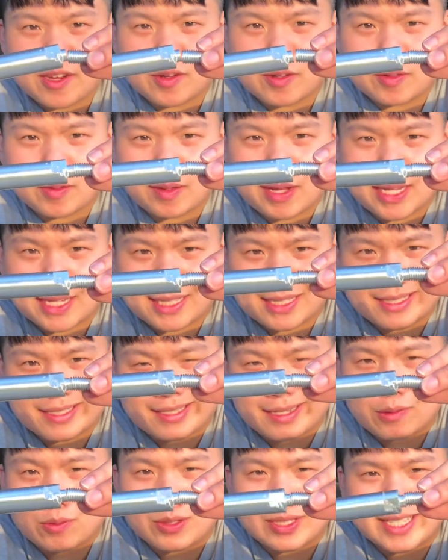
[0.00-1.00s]
Like
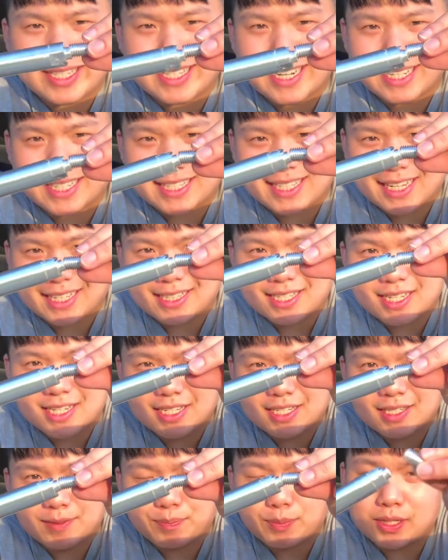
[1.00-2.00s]
it was connected like
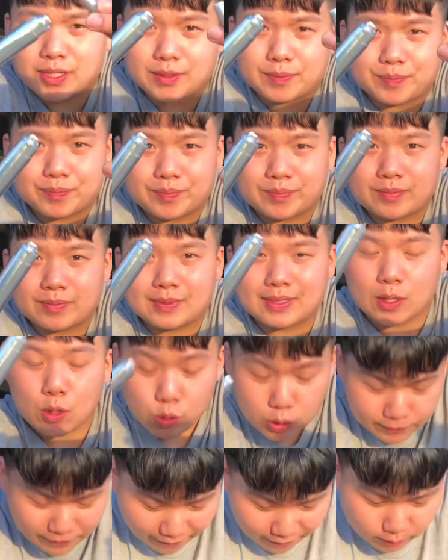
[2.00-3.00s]
this, but
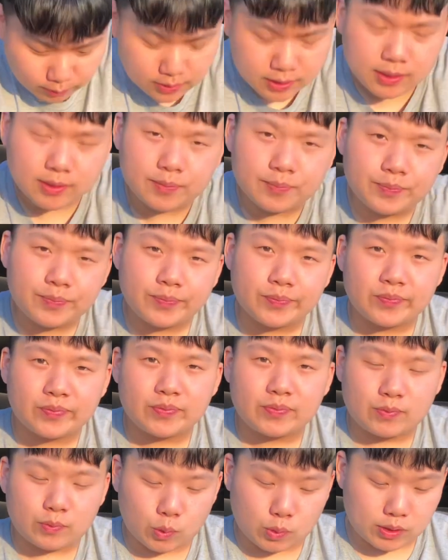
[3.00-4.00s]
whose fault was it?
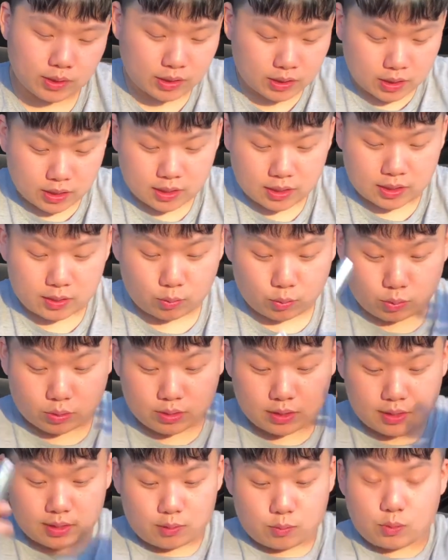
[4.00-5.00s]

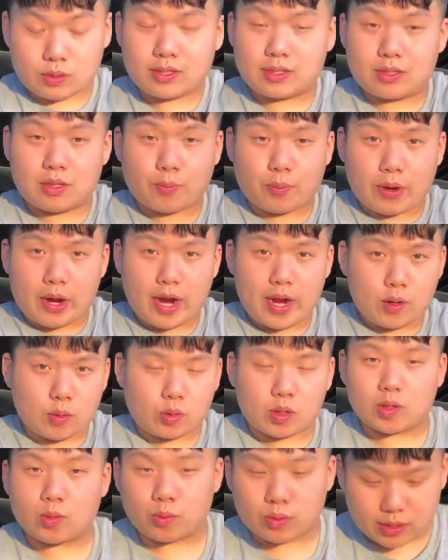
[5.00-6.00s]
Was it the brand
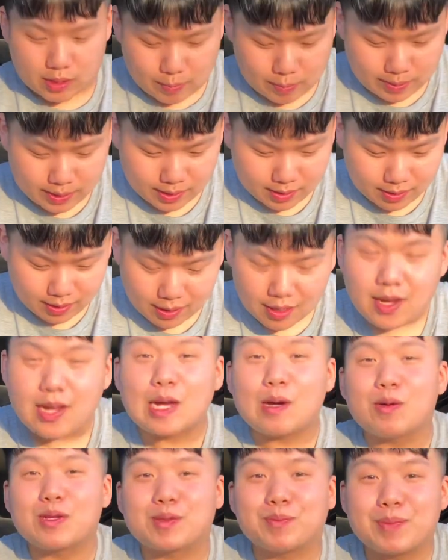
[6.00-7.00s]
or was it me? It
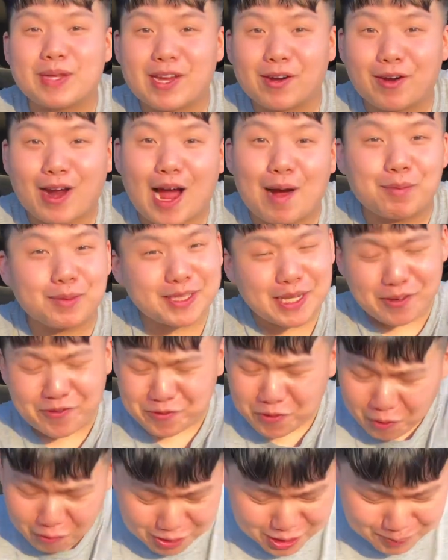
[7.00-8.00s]
was me, alright? I'm gonna take
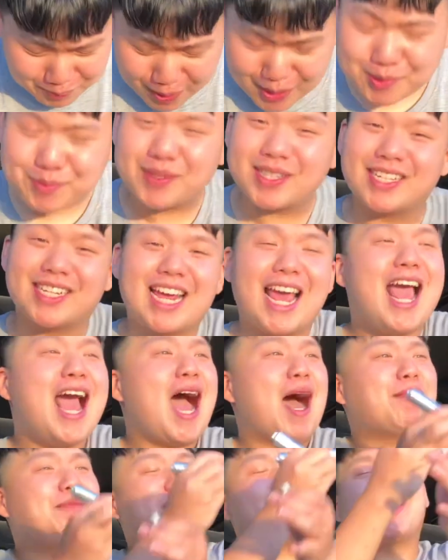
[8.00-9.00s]
full responsibility.
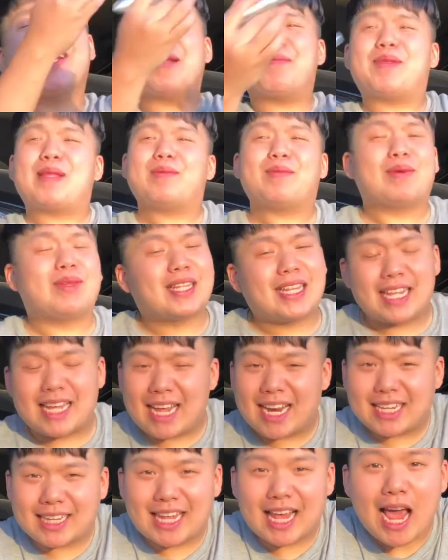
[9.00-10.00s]
I'm not gonna blame
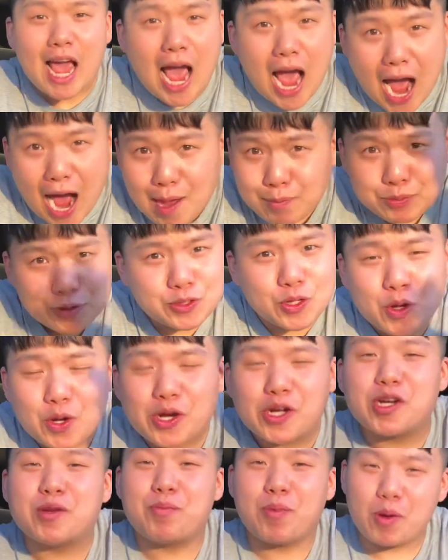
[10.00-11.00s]
anything. I'm still
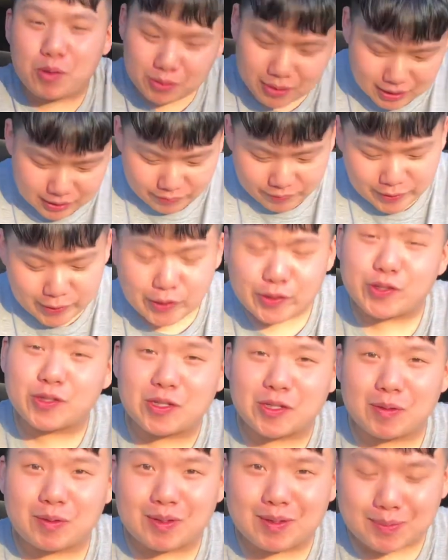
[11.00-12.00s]
gonna post this video, you
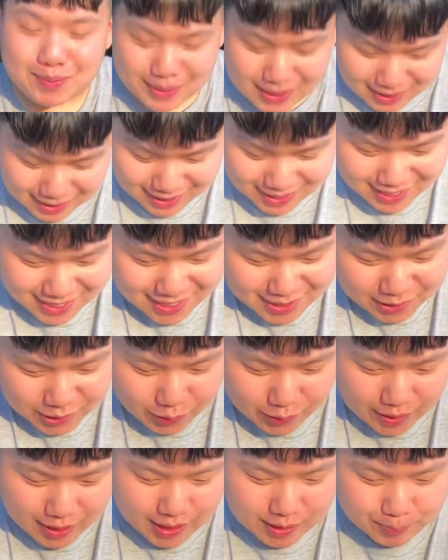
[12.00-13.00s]
know what I'm saying? So
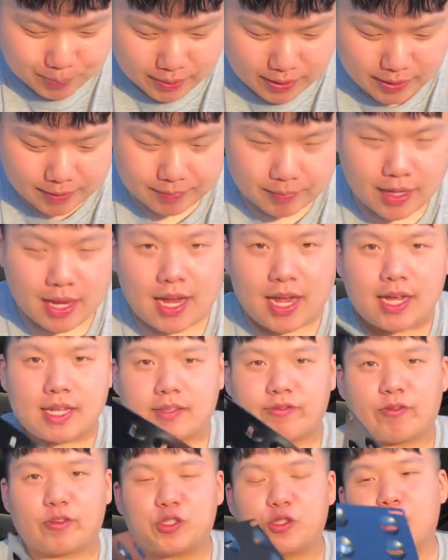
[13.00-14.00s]
yes, but
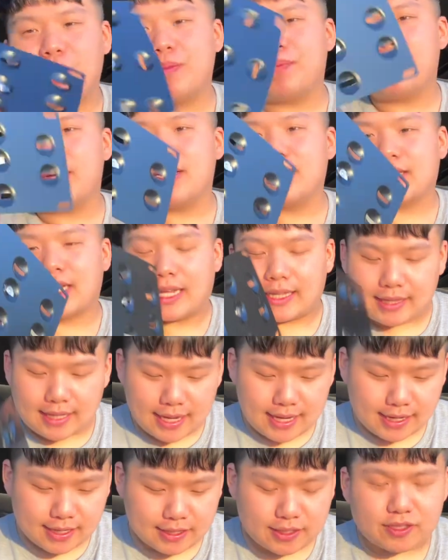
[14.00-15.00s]
for 20 bucks, I
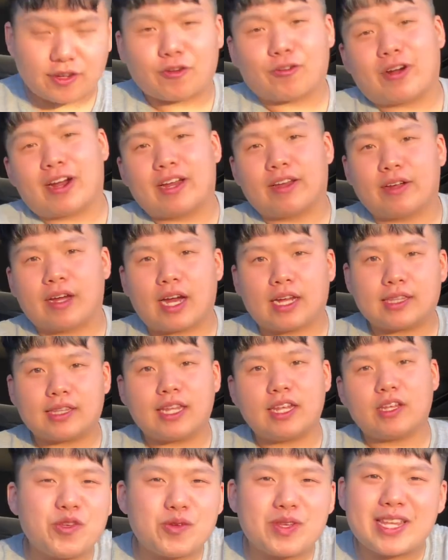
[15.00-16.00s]
think it's alright. I
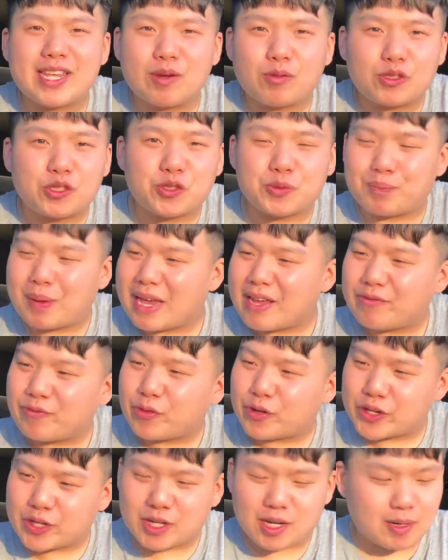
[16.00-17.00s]
think you get what you pay
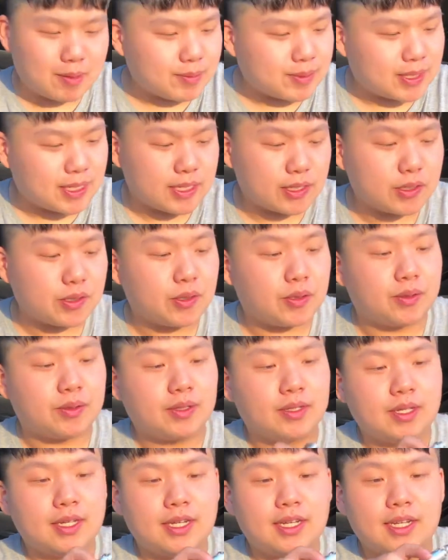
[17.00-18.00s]
for, you know what I'm saying? So
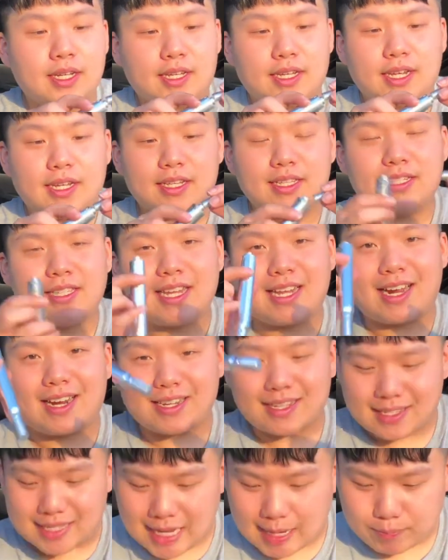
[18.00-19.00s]
yeah, this thing kind of
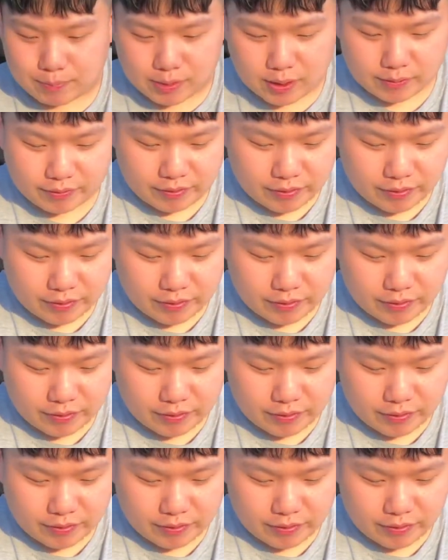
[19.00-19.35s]
snapped off.